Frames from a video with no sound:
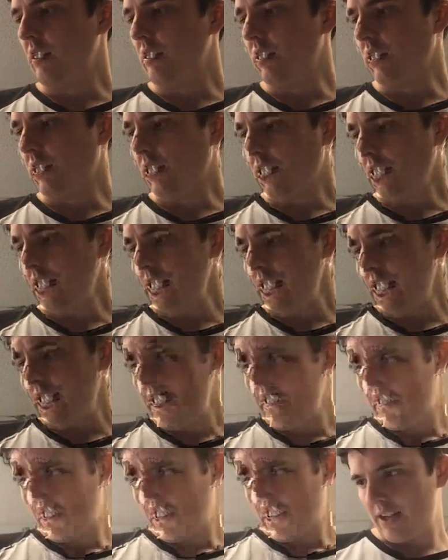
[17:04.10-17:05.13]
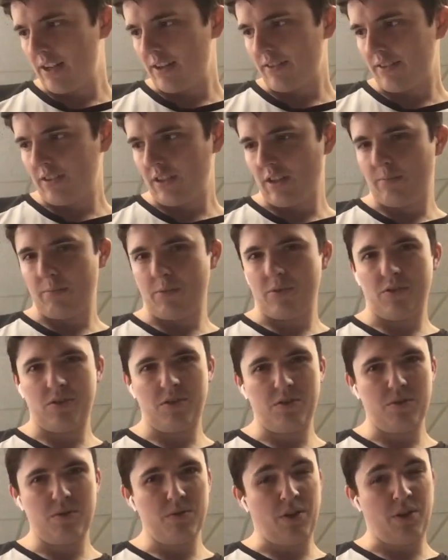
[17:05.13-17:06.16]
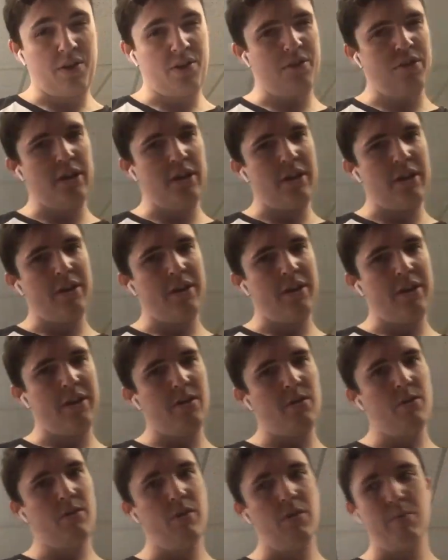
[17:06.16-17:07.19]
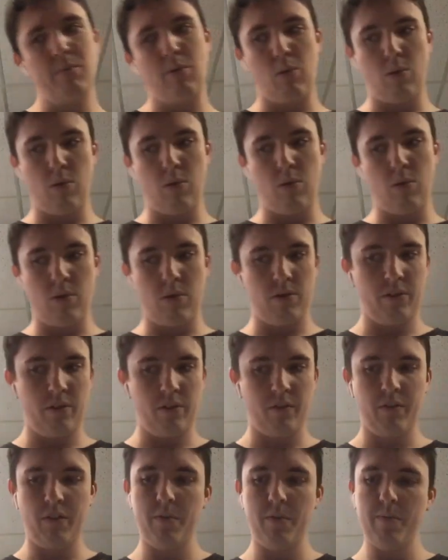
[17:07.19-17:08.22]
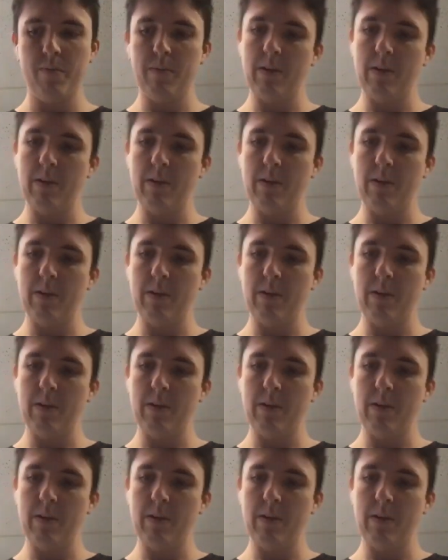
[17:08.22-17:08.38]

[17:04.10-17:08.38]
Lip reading: I believe it has up to 1,000 pores for the MinION